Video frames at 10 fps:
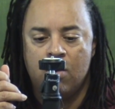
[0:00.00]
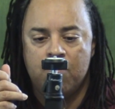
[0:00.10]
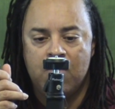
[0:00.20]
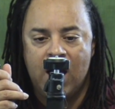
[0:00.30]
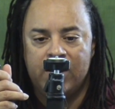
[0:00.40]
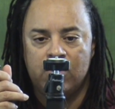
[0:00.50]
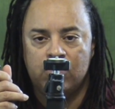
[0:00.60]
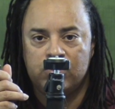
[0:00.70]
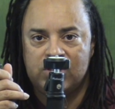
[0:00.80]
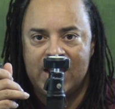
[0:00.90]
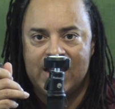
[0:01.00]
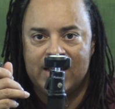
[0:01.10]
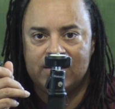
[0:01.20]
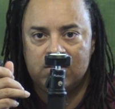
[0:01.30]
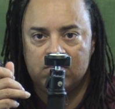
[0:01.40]
mono
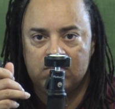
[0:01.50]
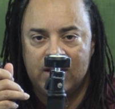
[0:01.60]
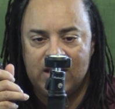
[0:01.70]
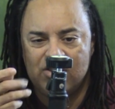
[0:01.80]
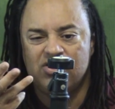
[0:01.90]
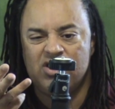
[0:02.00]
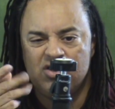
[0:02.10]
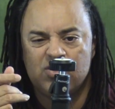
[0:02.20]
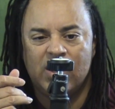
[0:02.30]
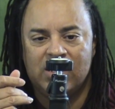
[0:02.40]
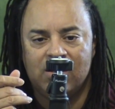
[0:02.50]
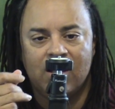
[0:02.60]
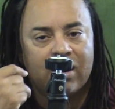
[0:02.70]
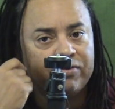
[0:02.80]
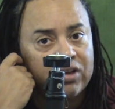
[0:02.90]
stand that I used to use when I did a
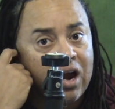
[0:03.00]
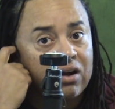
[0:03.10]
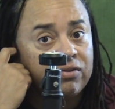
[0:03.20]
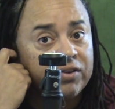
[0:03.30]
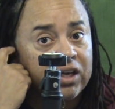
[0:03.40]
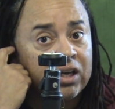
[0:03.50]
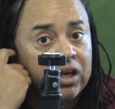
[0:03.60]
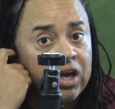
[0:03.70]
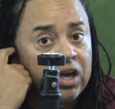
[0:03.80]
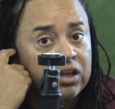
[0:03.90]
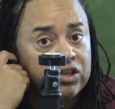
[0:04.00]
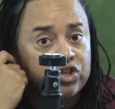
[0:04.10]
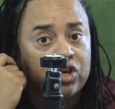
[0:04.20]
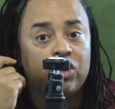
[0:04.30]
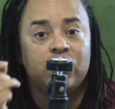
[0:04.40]
lot of photography to
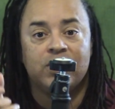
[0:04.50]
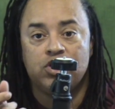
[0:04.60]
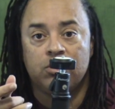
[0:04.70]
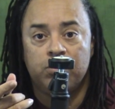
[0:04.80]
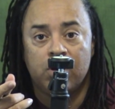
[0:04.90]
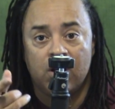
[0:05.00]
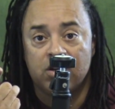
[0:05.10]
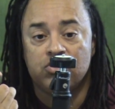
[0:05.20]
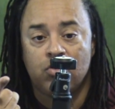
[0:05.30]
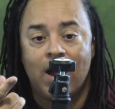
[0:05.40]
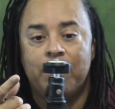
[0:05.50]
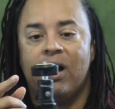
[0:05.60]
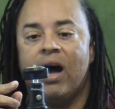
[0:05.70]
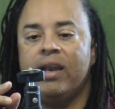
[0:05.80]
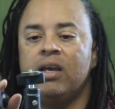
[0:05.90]
show you that you can put it on a
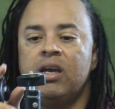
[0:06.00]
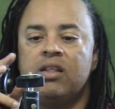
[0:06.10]
tripod.